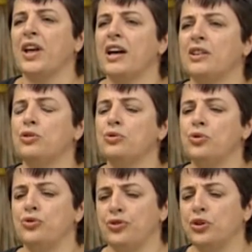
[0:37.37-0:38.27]
I
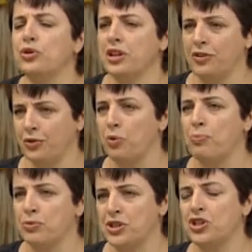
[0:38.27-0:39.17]
do figurative
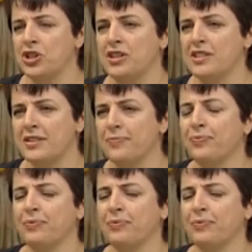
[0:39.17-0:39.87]
compositions